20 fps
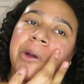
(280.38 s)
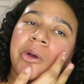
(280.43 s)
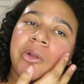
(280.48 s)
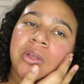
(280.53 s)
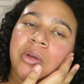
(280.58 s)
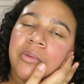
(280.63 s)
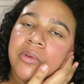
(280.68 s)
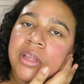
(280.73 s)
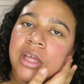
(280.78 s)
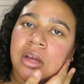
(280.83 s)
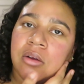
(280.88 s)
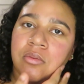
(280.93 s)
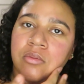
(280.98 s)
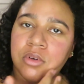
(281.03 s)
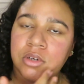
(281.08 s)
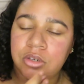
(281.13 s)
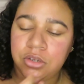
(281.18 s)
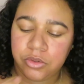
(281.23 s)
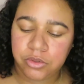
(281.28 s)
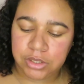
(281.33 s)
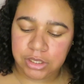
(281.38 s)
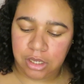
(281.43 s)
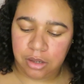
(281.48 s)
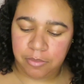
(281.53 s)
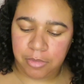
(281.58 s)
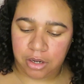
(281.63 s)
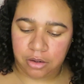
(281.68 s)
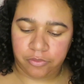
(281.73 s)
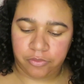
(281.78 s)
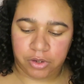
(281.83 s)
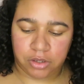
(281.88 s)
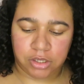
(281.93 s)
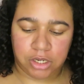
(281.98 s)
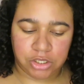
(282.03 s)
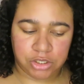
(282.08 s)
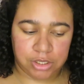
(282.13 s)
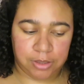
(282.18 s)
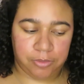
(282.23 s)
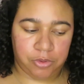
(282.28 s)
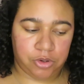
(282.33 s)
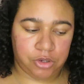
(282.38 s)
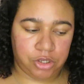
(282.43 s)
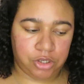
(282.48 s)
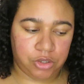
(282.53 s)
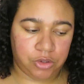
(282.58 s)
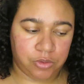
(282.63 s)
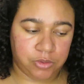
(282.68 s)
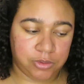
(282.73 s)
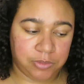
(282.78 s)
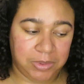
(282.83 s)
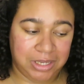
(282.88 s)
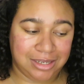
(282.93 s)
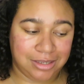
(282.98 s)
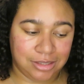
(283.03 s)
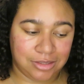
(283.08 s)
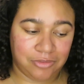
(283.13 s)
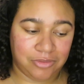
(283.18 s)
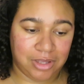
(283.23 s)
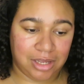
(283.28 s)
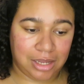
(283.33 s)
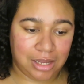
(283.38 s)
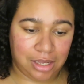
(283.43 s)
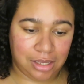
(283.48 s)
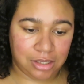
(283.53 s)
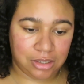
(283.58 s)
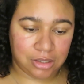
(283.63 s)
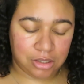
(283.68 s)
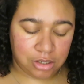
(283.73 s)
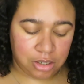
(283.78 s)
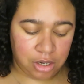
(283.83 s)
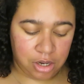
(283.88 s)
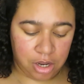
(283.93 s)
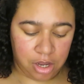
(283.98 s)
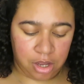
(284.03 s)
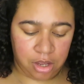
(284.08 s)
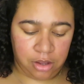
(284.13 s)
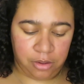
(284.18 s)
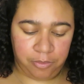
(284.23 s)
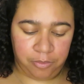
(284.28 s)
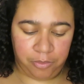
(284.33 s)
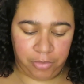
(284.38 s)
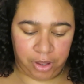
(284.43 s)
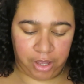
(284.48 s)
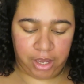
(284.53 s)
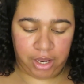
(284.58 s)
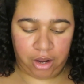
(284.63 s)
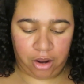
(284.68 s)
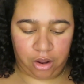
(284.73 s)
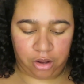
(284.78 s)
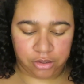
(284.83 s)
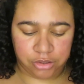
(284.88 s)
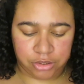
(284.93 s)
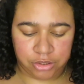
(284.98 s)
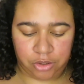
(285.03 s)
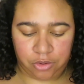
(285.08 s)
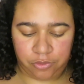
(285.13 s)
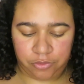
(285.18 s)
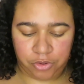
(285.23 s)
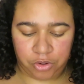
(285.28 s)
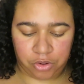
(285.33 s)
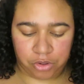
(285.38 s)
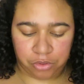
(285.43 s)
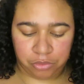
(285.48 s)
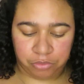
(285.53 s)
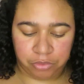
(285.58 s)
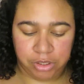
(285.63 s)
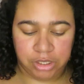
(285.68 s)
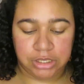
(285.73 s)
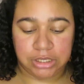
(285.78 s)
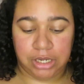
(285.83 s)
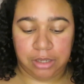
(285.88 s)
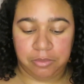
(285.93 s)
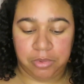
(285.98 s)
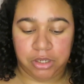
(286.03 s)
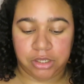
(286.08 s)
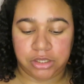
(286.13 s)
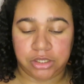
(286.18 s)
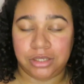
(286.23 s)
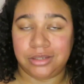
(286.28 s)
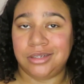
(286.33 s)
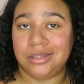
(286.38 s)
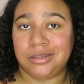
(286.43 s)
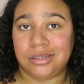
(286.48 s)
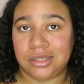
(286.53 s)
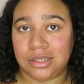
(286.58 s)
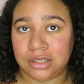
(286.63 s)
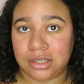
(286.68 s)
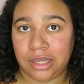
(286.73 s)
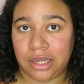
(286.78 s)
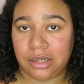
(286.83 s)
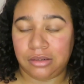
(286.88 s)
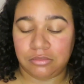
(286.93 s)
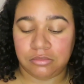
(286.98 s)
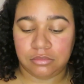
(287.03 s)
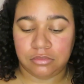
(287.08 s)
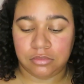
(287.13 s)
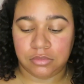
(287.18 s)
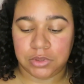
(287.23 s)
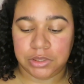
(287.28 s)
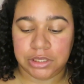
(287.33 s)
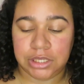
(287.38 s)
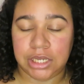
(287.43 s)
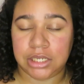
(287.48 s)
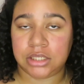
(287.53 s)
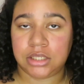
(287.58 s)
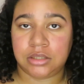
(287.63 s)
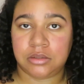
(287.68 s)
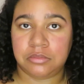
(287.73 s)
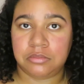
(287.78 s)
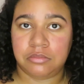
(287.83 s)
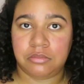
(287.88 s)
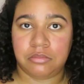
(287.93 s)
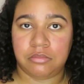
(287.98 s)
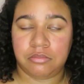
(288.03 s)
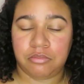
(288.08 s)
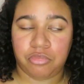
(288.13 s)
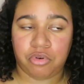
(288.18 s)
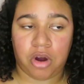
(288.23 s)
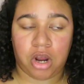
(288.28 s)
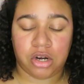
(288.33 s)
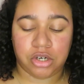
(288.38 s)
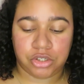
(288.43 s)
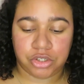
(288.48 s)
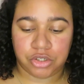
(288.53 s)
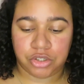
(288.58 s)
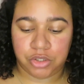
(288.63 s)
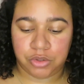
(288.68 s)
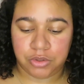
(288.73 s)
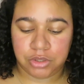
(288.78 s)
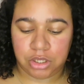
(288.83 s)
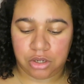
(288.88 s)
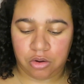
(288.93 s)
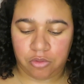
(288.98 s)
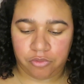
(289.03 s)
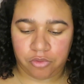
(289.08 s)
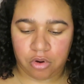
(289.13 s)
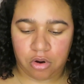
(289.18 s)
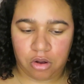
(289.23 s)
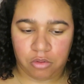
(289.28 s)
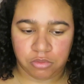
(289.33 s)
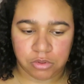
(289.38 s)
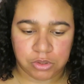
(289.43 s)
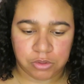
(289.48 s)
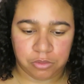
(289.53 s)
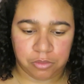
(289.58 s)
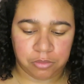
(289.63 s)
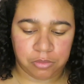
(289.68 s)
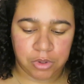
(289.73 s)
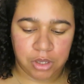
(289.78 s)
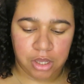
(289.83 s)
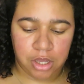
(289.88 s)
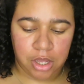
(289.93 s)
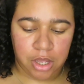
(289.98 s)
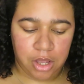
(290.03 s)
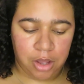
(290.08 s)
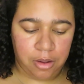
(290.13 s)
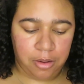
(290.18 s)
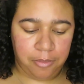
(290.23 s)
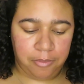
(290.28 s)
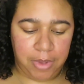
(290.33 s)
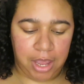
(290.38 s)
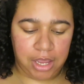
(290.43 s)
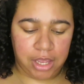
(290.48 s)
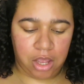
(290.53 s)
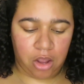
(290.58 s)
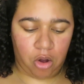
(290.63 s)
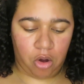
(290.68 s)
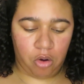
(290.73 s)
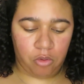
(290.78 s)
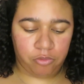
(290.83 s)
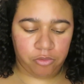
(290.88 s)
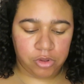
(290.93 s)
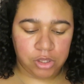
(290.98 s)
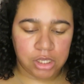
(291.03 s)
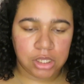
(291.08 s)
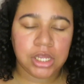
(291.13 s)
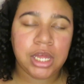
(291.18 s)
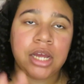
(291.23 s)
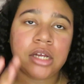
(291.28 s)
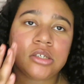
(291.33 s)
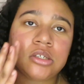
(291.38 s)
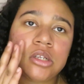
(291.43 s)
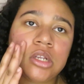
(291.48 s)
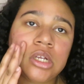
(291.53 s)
only will that reduce the amount of foundation I'm going to use because of the color, but also if you're on a really tight budget, there's just like less product you're using overall, which will make it hopefully last